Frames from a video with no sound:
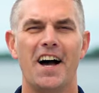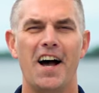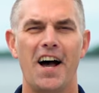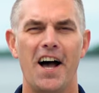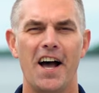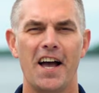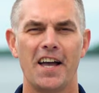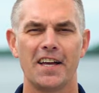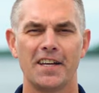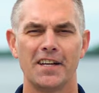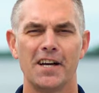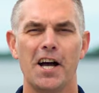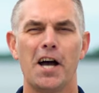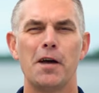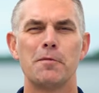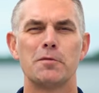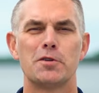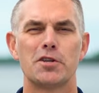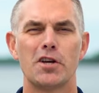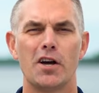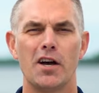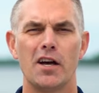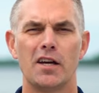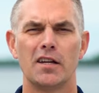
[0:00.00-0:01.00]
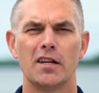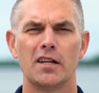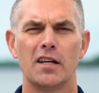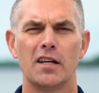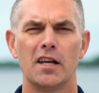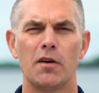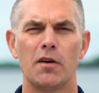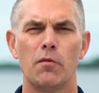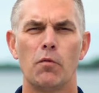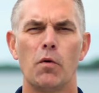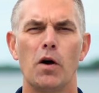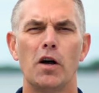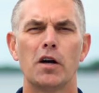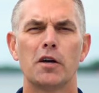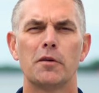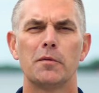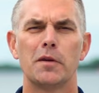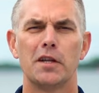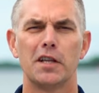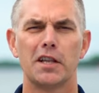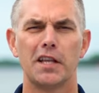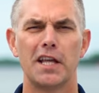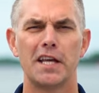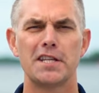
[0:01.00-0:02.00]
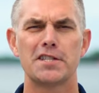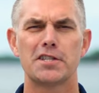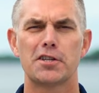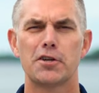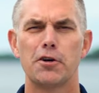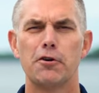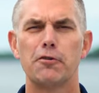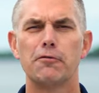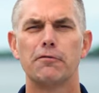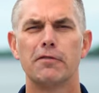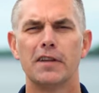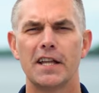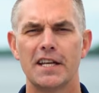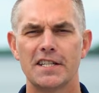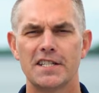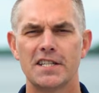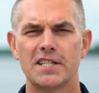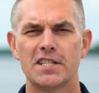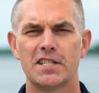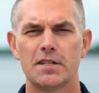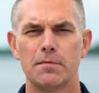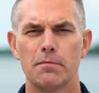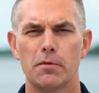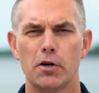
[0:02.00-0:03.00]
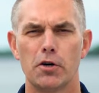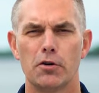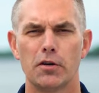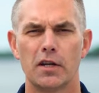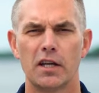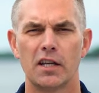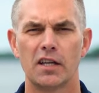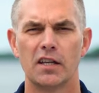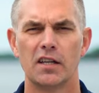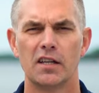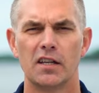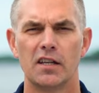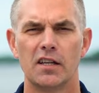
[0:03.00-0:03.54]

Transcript: Hi, I'm Sean, and welcome to Lens Cove Lessons in Boating.